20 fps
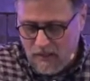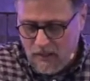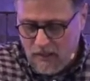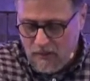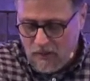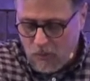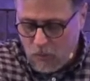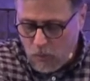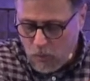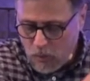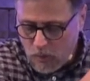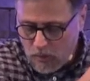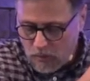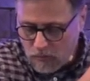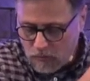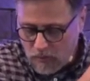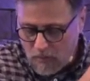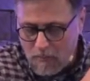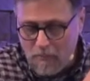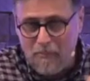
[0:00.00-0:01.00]
The
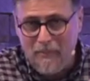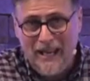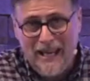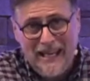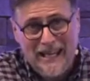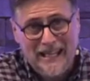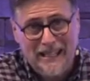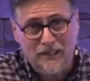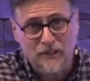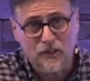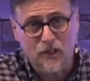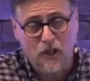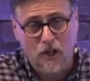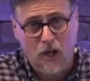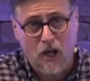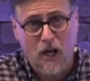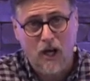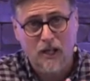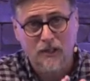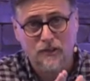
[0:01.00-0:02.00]
world remains
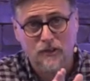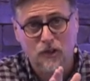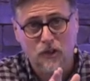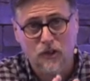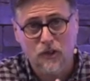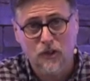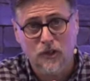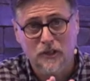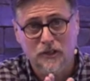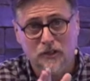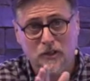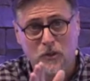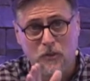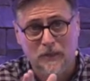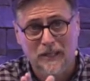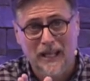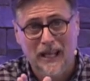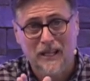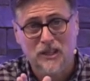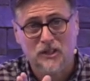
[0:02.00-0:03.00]
God's good
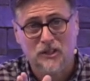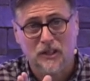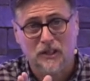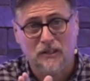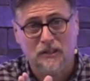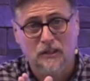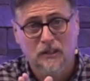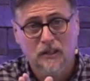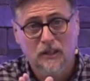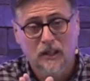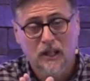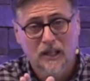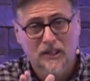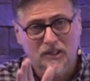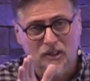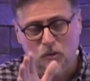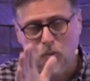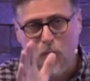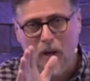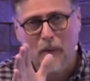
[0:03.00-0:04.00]
creation.
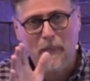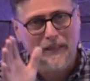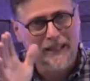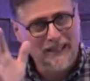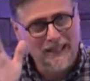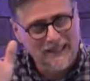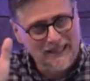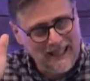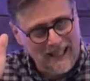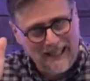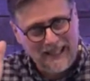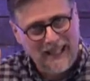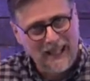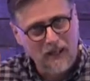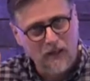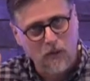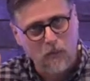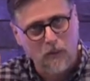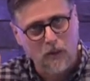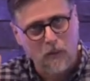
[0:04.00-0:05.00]
This is why we need to take
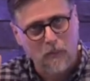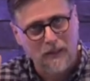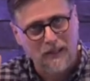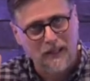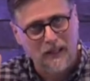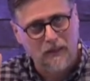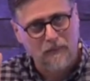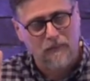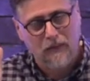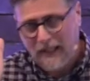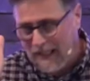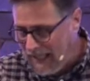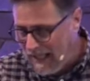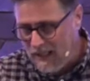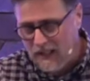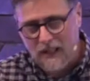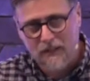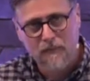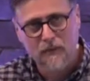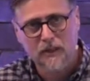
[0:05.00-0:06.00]
care of where we live.
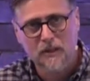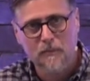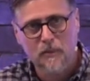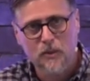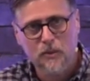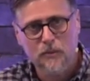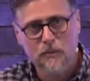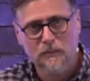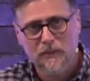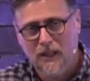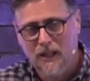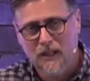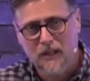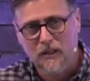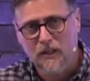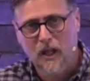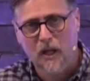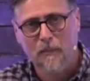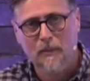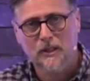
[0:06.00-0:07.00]
Can't live on the moon,
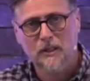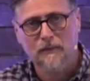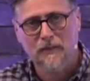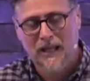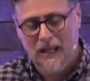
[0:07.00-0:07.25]
not much of an